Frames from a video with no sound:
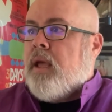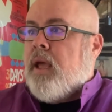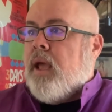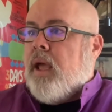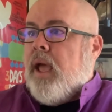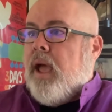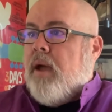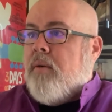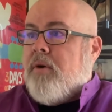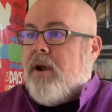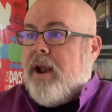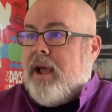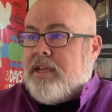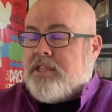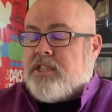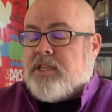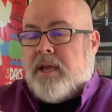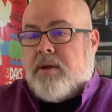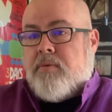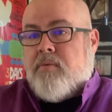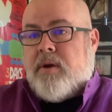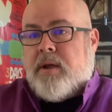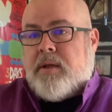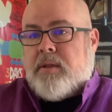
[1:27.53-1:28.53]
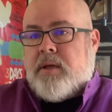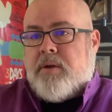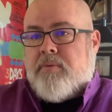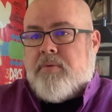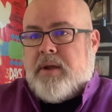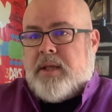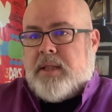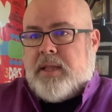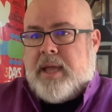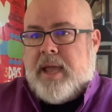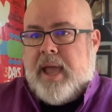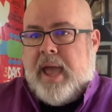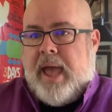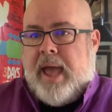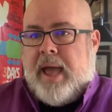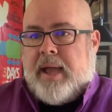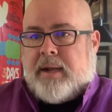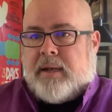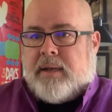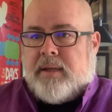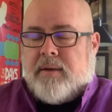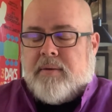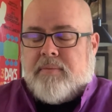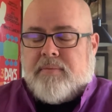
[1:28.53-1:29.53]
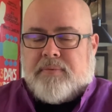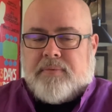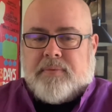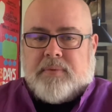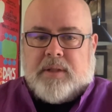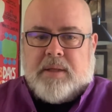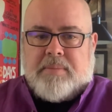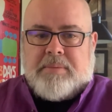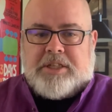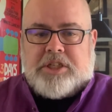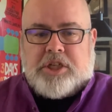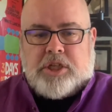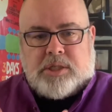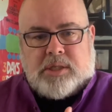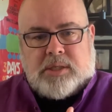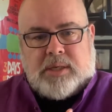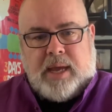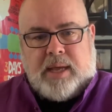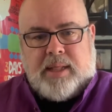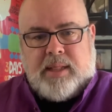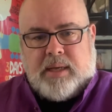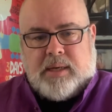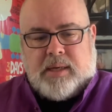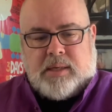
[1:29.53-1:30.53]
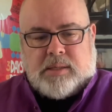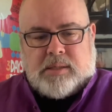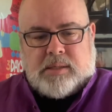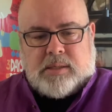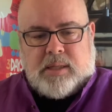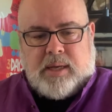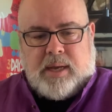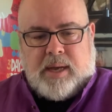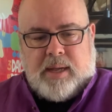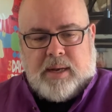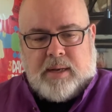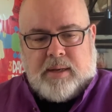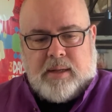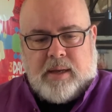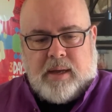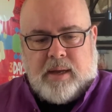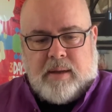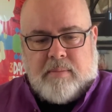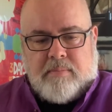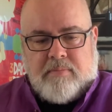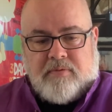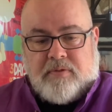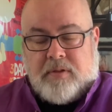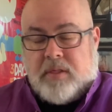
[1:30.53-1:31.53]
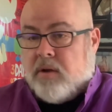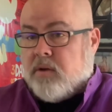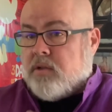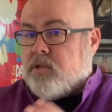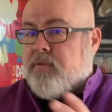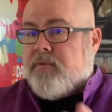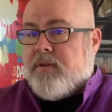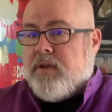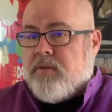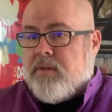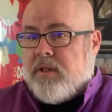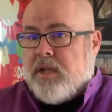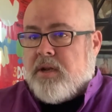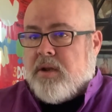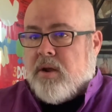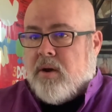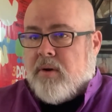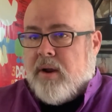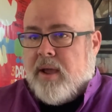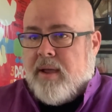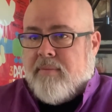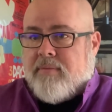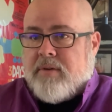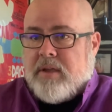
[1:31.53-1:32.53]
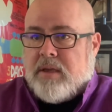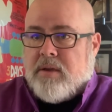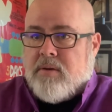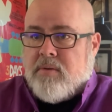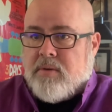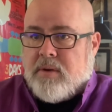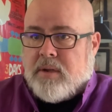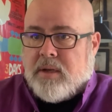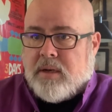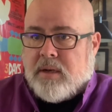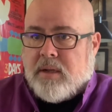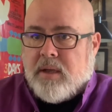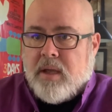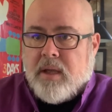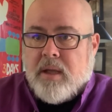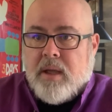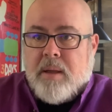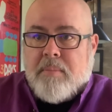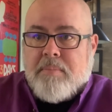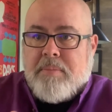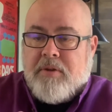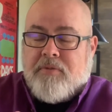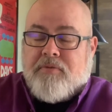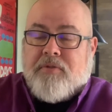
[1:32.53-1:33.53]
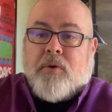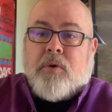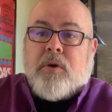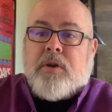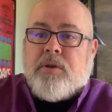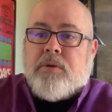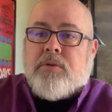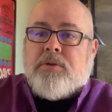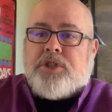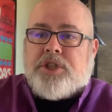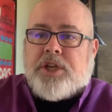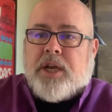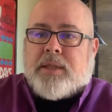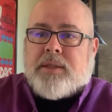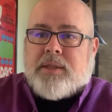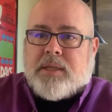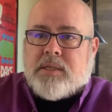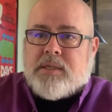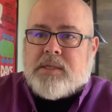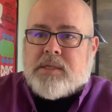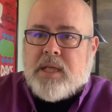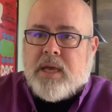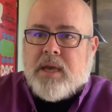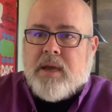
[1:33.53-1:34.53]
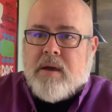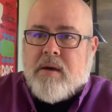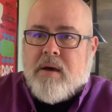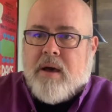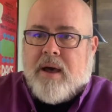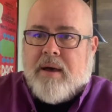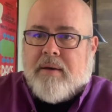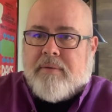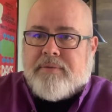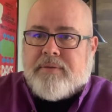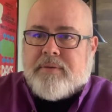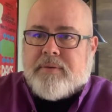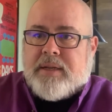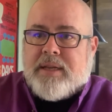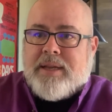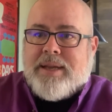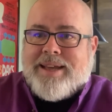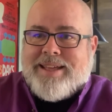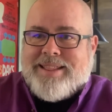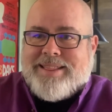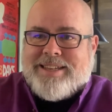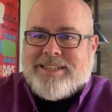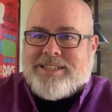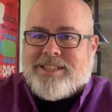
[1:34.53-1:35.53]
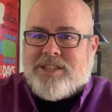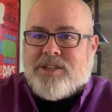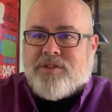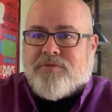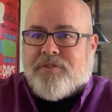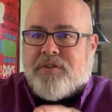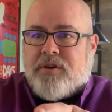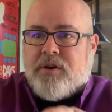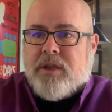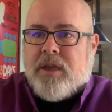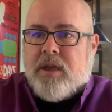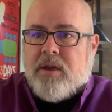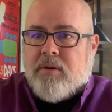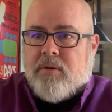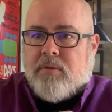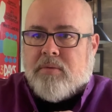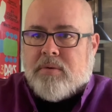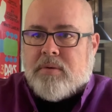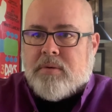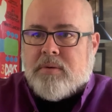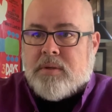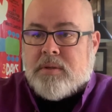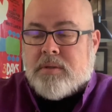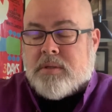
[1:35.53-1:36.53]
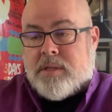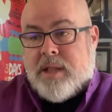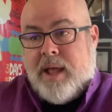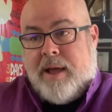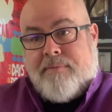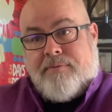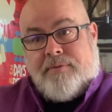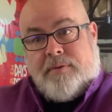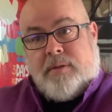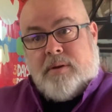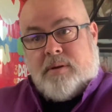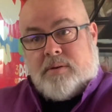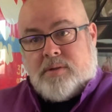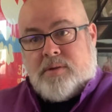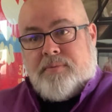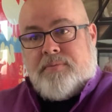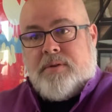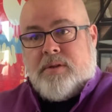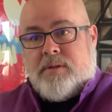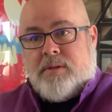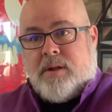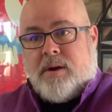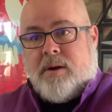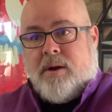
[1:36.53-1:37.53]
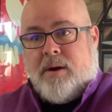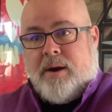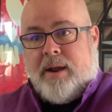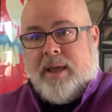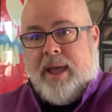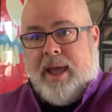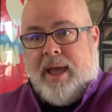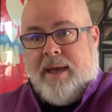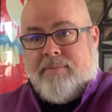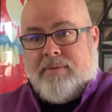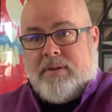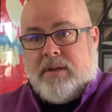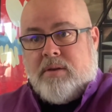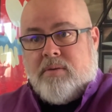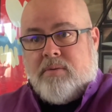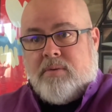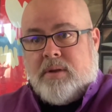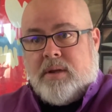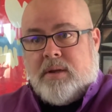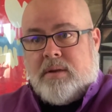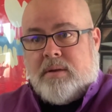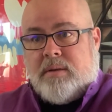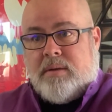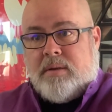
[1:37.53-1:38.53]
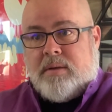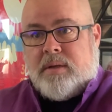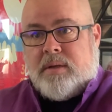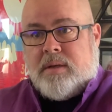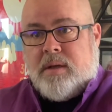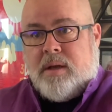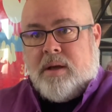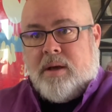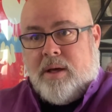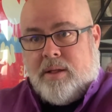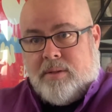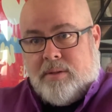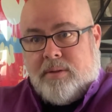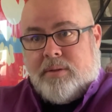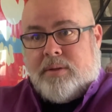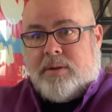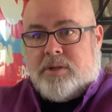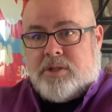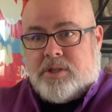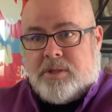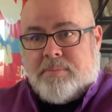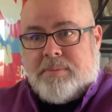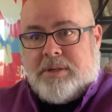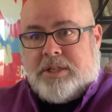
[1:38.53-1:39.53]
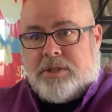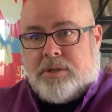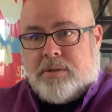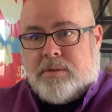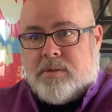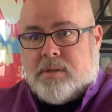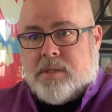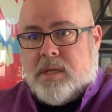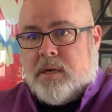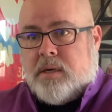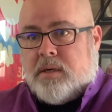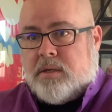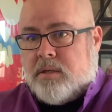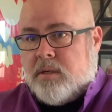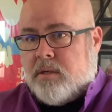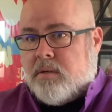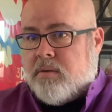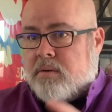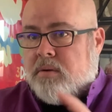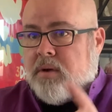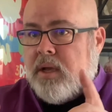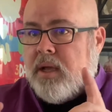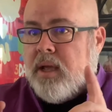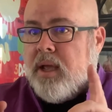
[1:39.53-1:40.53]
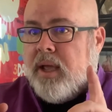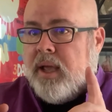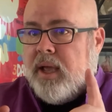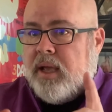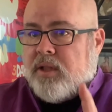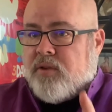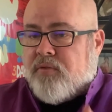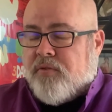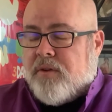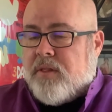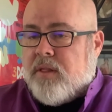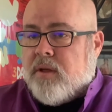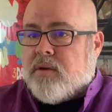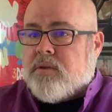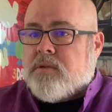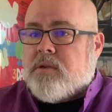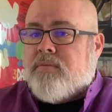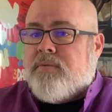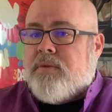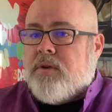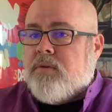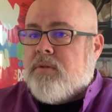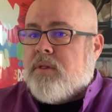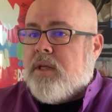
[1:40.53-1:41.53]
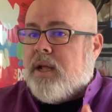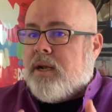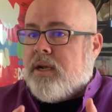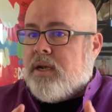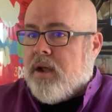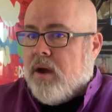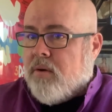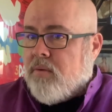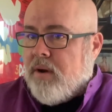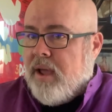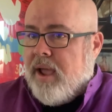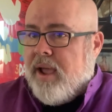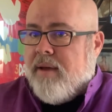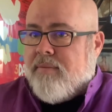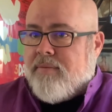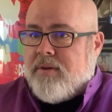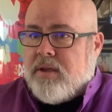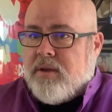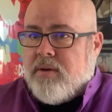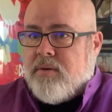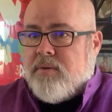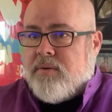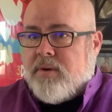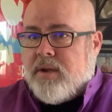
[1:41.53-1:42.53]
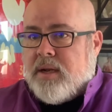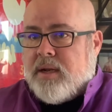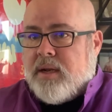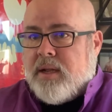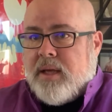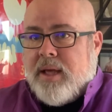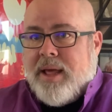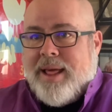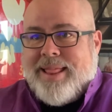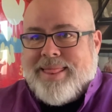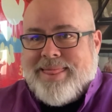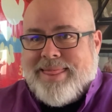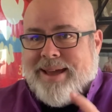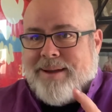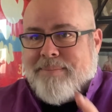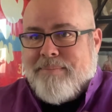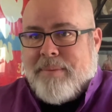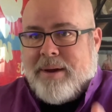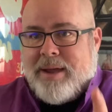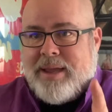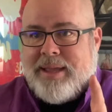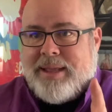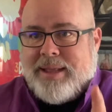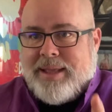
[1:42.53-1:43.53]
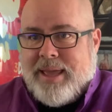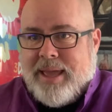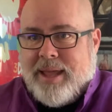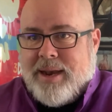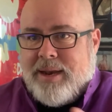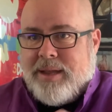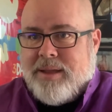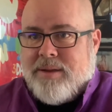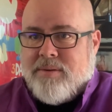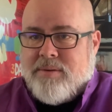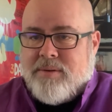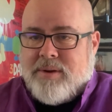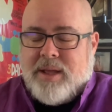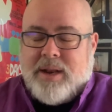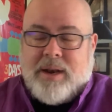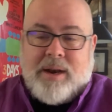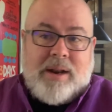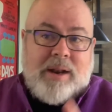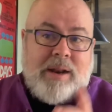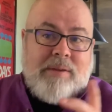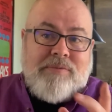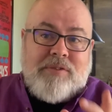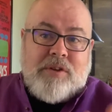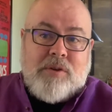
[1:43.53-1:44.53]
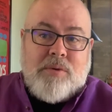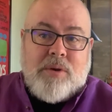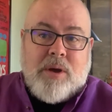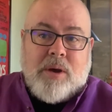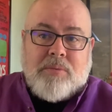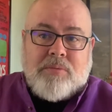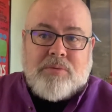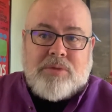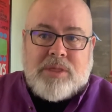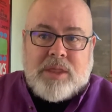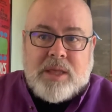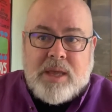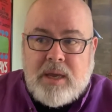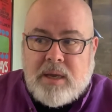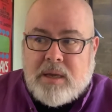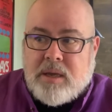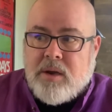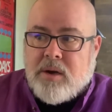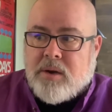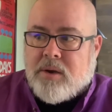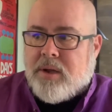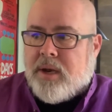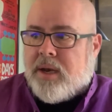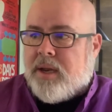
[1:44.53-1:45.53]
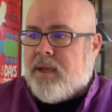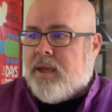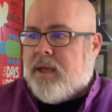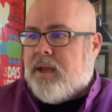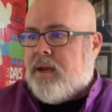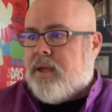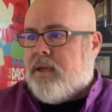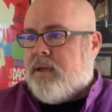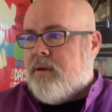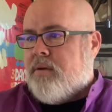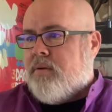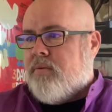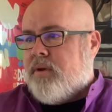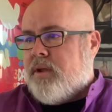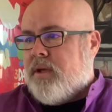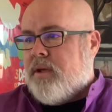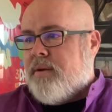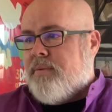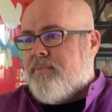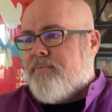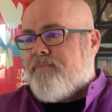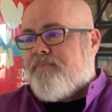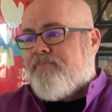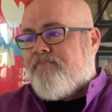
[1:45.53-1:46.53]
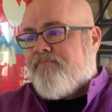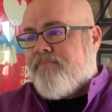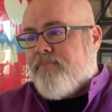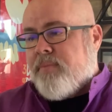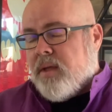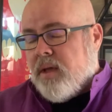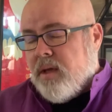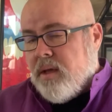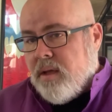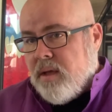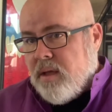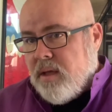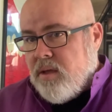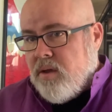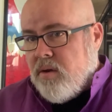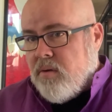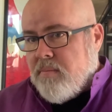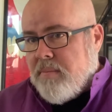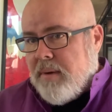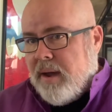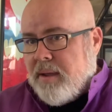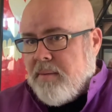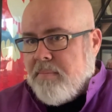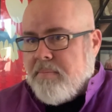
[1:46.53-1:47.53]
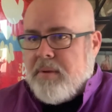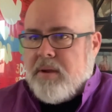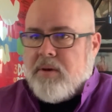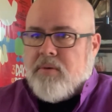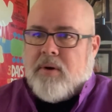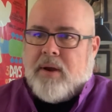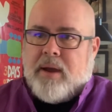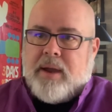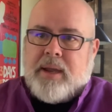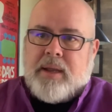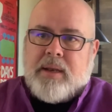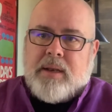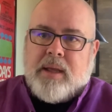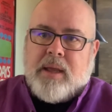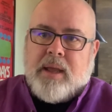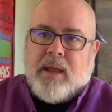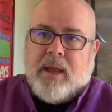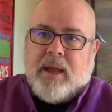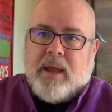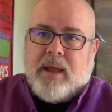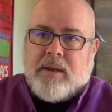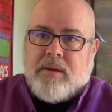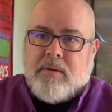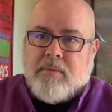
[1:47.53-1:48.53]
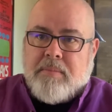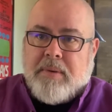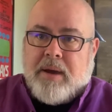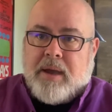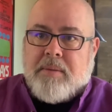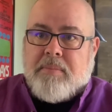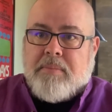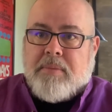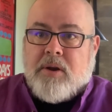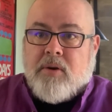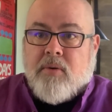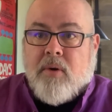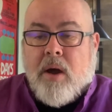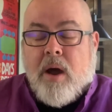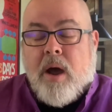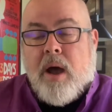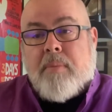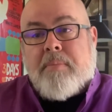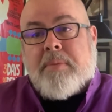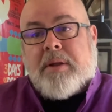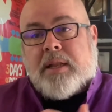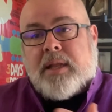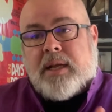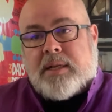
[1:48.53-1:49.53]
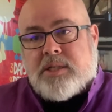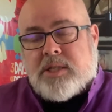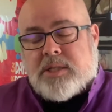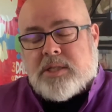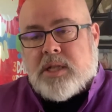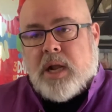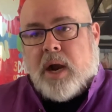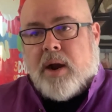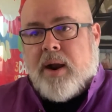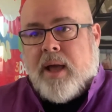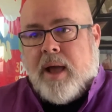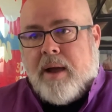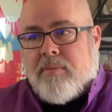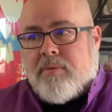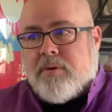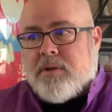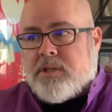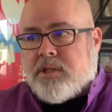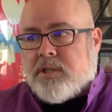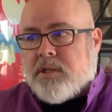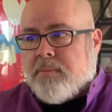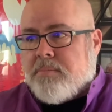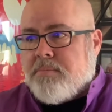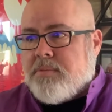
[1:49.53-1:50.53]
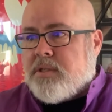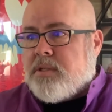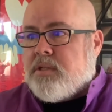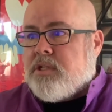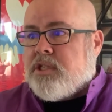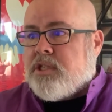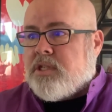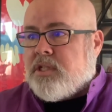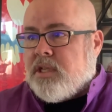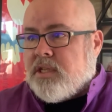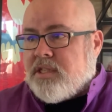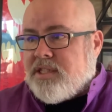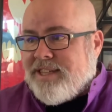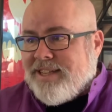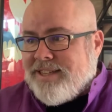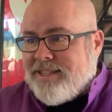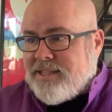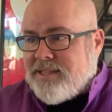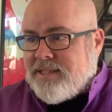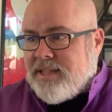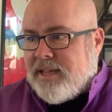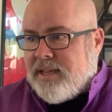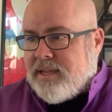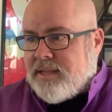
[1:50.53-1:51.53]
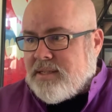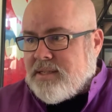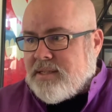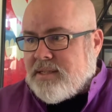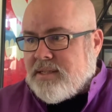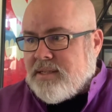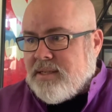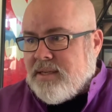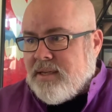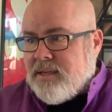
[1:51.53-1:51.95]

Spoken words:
And when I say really, really active, let me just say this, that for those of you that don't have a union, before you shut this thing off, this is for you. It's not for those of you that already have a union, although there's some issues there too. It's for those of you that don't have a union that might get a union. And if you don't think you're going to get a union, you might be right and you might be wrong. But let's start out with some statistics.